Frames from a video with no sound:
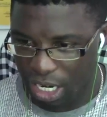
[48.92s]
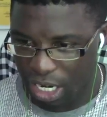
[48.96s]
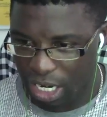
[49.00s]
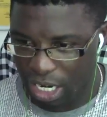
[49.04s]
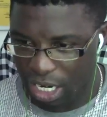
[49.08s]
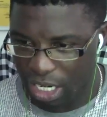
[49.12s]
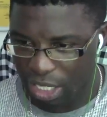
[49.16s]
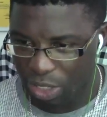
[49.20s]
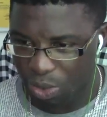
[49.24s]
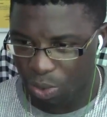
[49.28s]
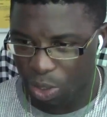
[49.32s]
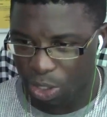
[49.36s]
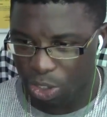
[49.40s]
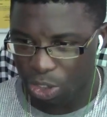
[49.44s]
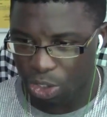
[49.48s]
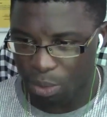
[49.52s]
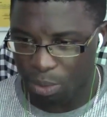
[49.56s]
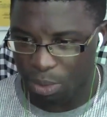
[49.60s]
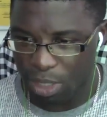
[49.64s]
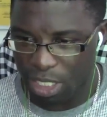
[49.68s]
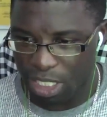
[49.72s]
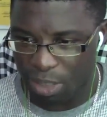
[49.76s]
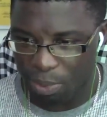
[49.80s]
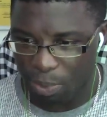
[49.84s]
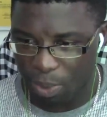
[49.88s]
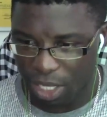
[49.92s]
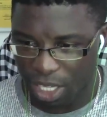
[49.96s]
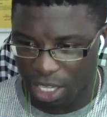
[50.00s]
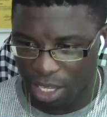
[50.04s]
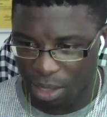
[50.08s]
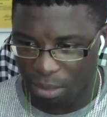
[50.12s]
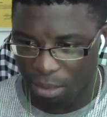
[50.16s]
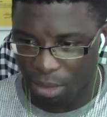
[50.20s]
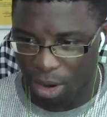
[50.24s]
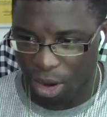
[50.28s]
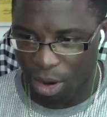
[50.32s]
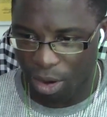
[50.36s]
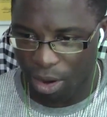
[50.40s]
This one should be speaking
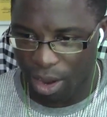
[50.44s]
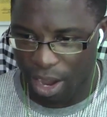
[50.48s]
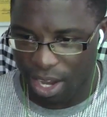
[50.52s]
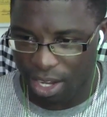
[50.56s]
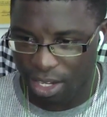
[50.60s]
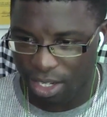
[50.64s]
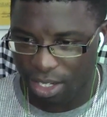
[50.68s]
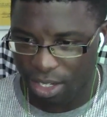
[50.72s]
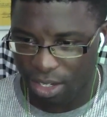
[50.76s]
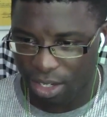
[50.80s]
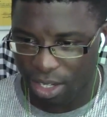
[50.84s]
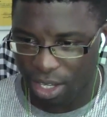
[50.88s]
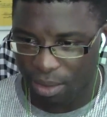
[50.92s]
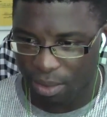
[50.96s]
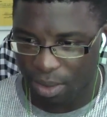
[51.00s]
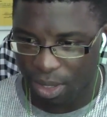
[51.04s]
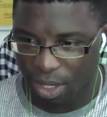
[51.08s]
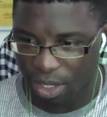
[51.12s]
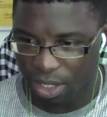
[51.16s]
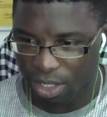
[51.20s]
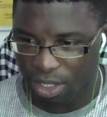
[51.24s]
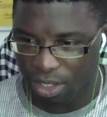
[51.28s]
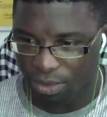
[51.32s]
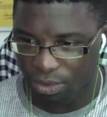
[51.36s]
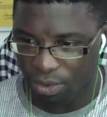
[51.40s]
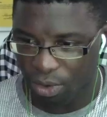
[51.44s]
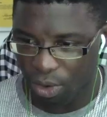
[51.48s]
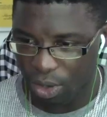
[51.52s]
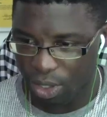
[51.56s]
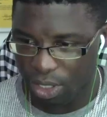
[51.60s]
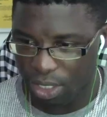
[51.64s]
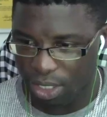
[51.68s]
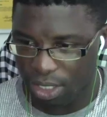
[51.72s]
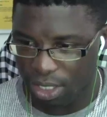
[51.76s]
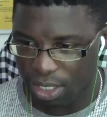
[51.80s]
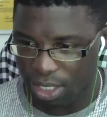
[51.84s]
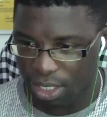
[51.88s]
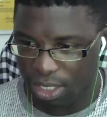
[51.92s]
more, right? Okay, because his
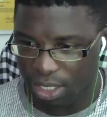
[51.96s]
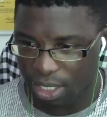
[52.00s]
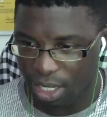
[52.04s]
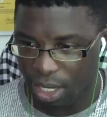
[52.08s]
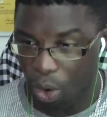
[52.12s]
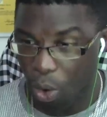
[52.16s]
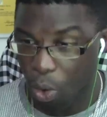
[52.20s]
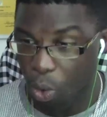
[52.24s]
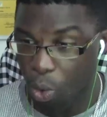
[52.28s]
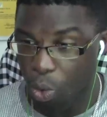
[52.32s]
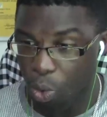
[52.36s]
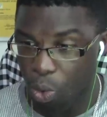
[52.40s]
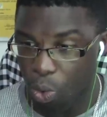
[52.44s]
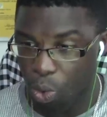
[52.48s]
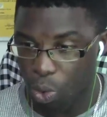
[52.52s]
voice this. Uh, oh!